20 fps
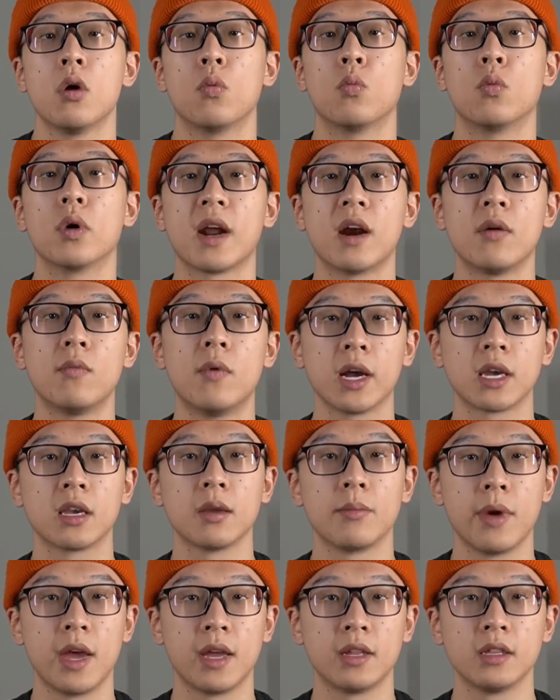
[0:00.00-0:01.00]
Would I
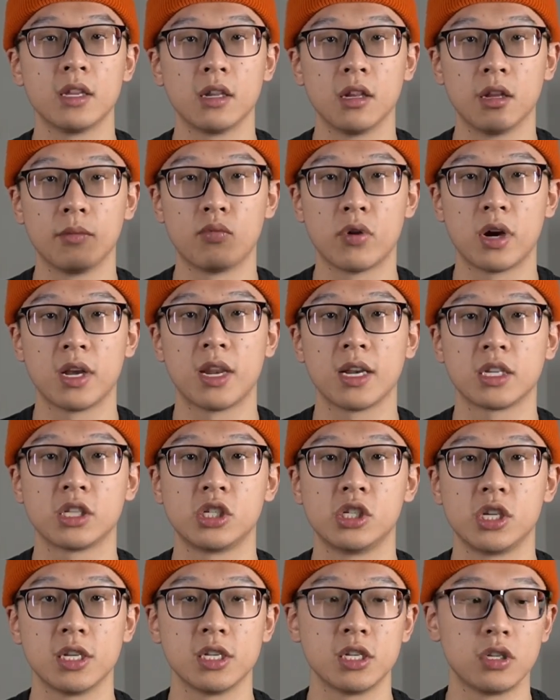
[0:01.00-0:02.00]
recommend the LeBron
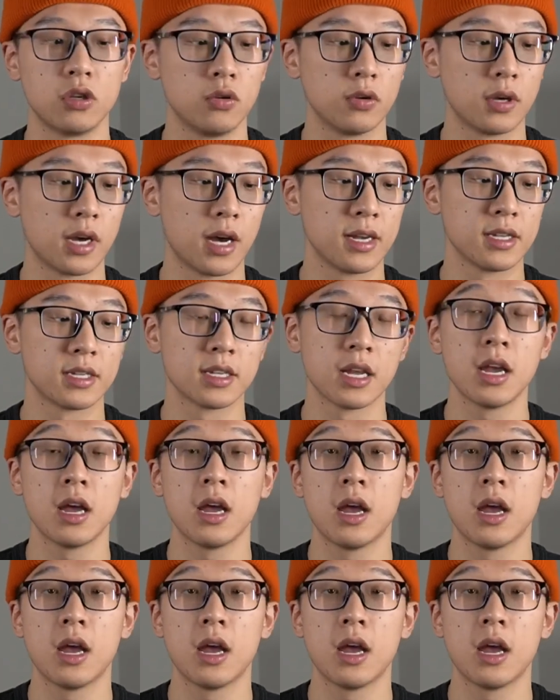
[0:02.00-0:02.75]
X Gens to you guys?